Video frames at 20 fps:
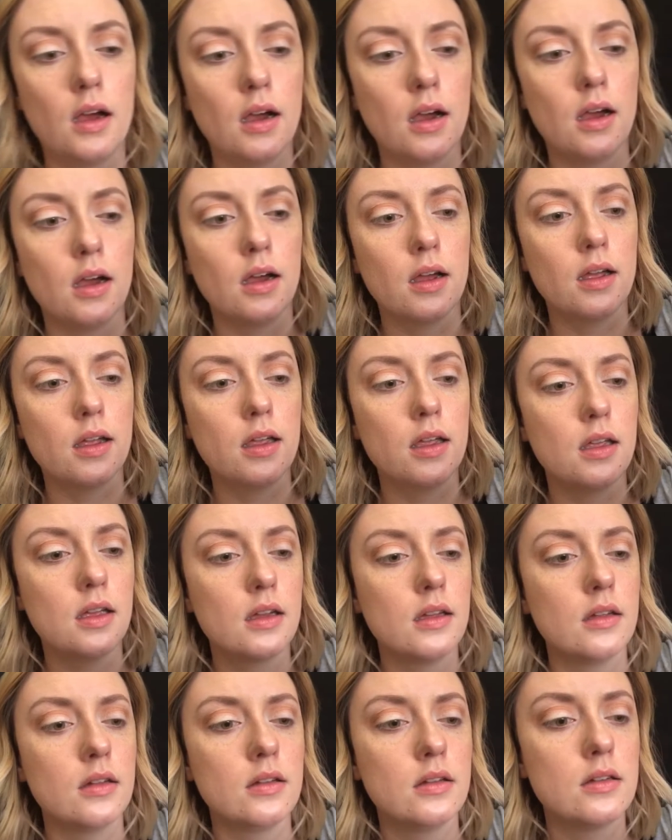
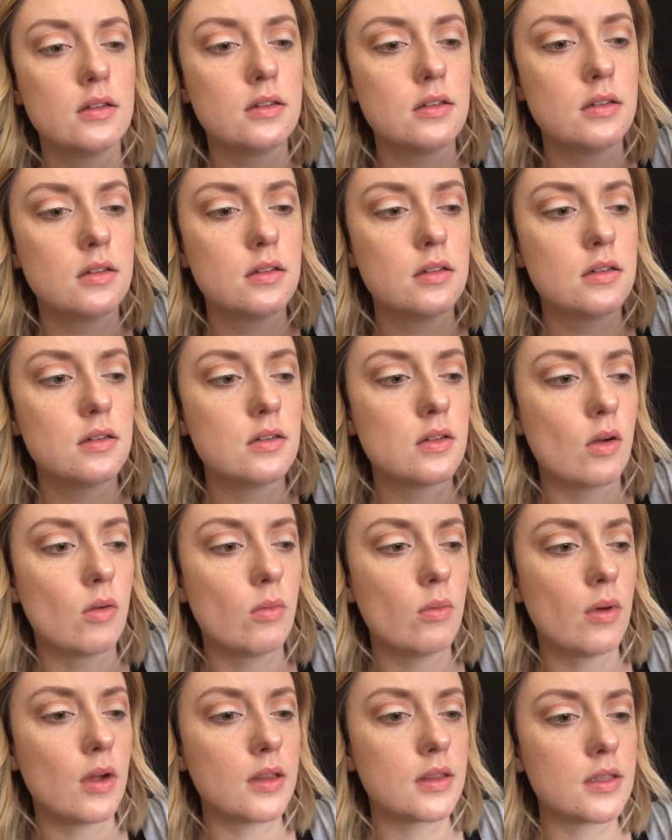I
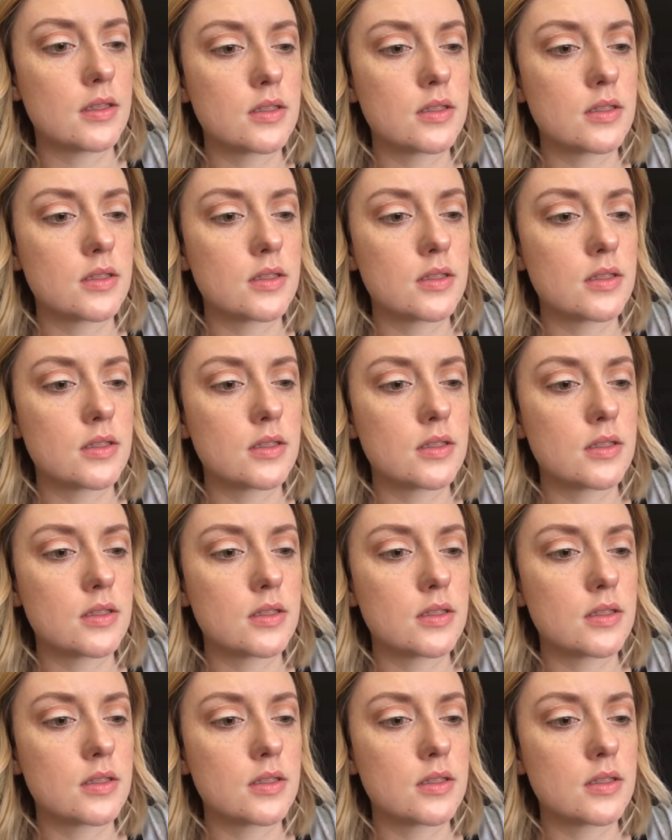don't want